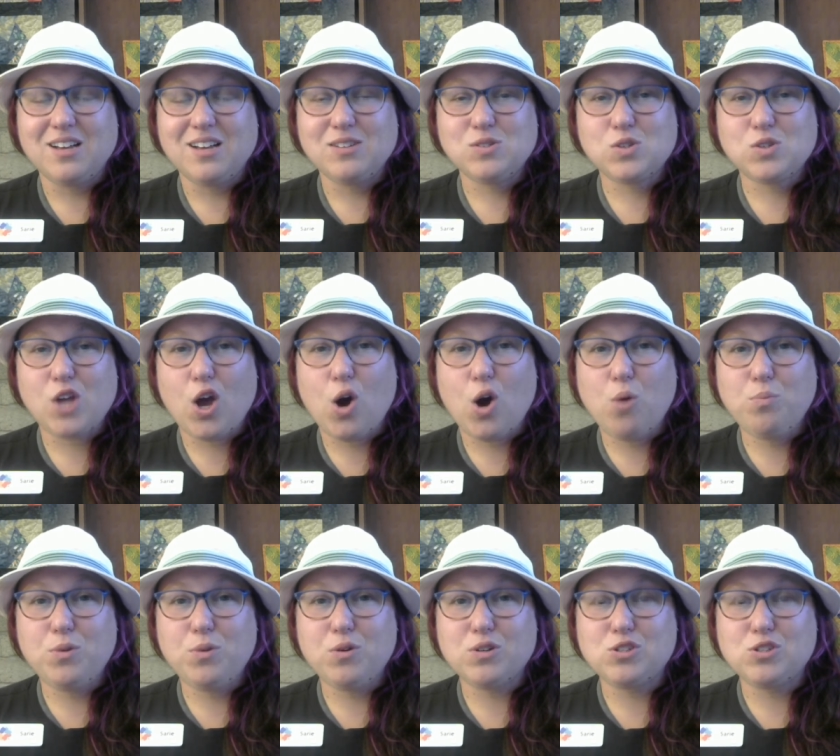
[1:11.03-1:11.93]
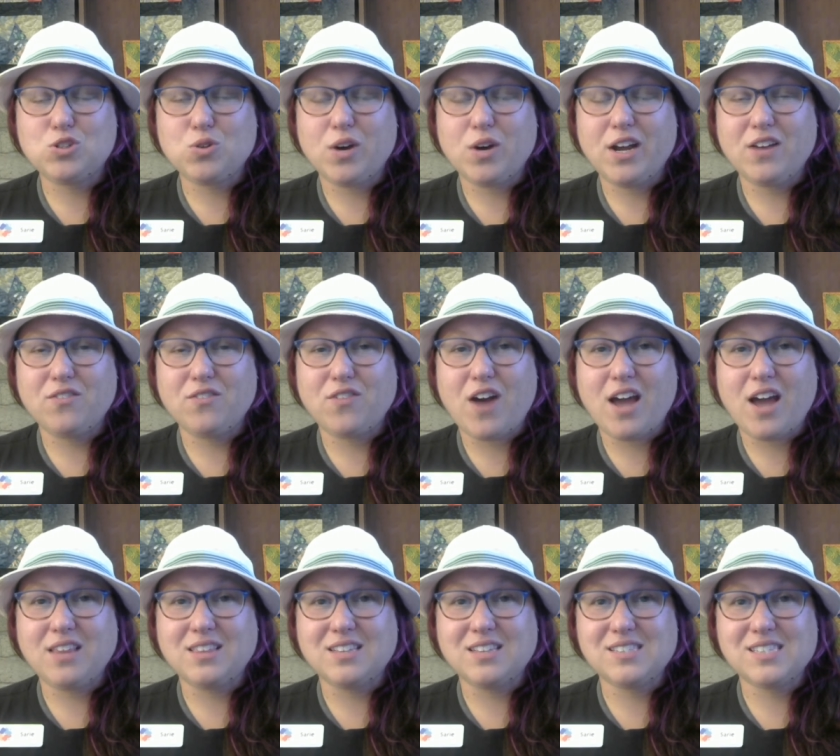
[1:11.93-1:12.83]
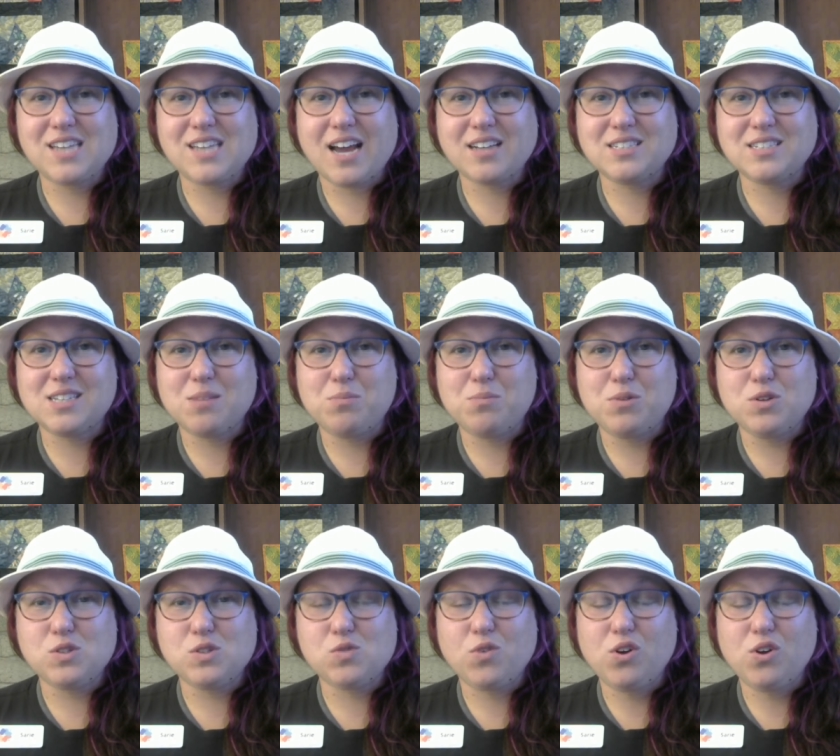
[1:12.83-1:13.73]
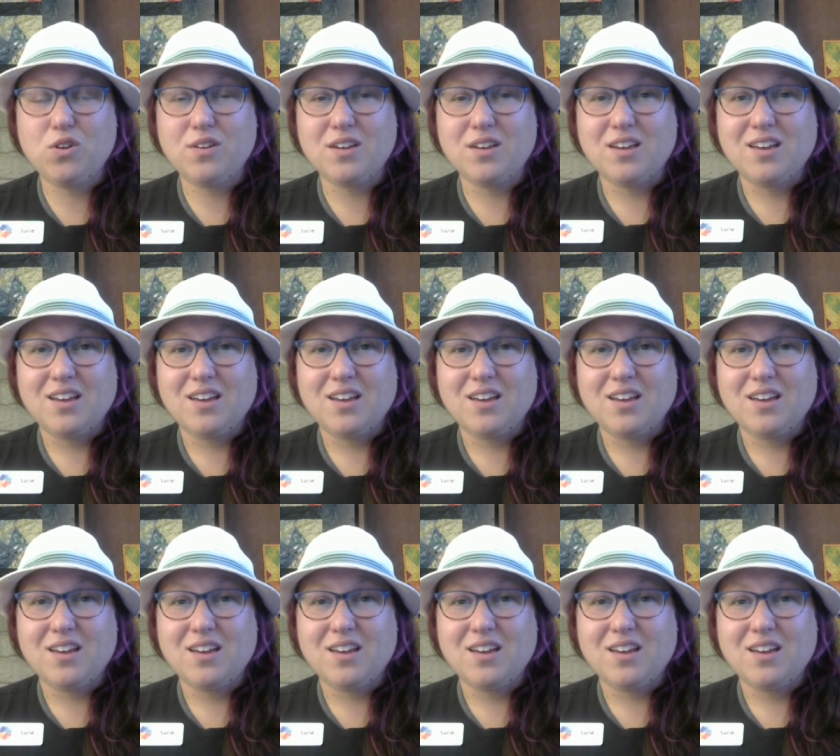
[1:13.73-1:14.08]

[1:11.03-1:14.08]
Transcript: So I hope you enjoy and find this tech tip useful